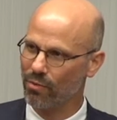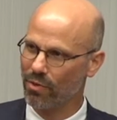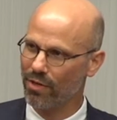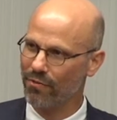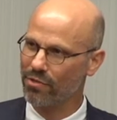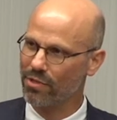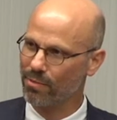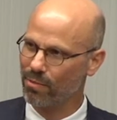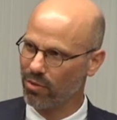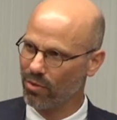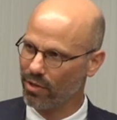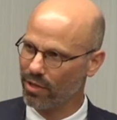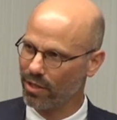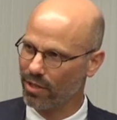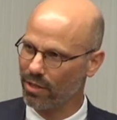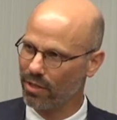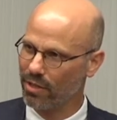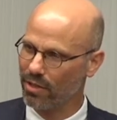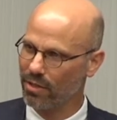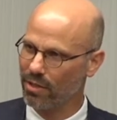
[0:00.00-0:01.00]
we've
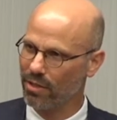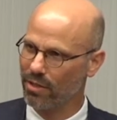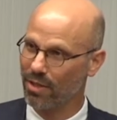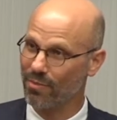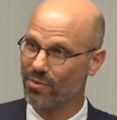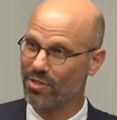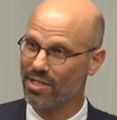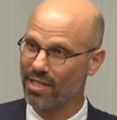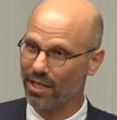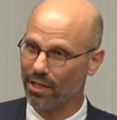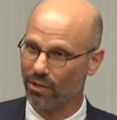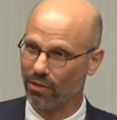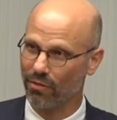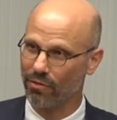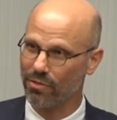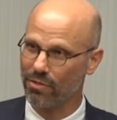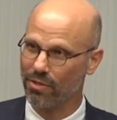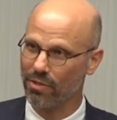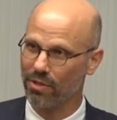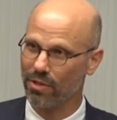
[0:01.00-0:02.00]
supported
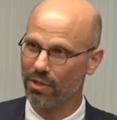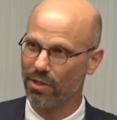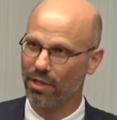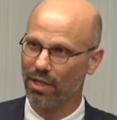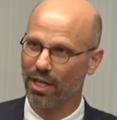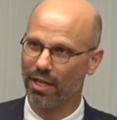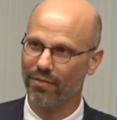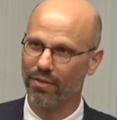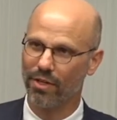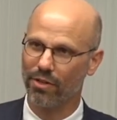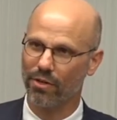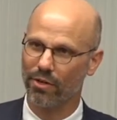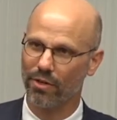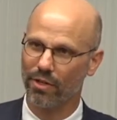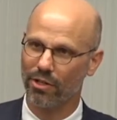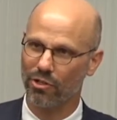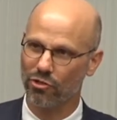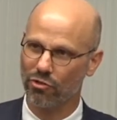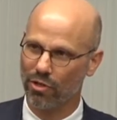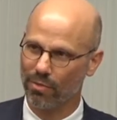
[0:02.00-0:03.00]
themselves have either
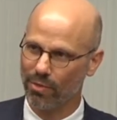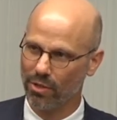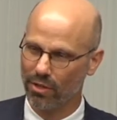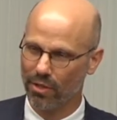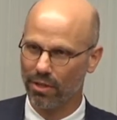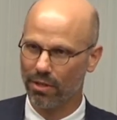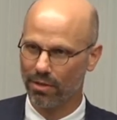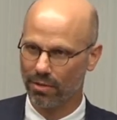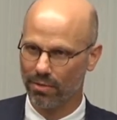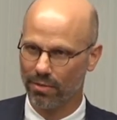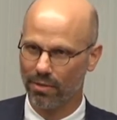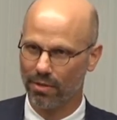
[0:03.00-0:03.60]
contributed,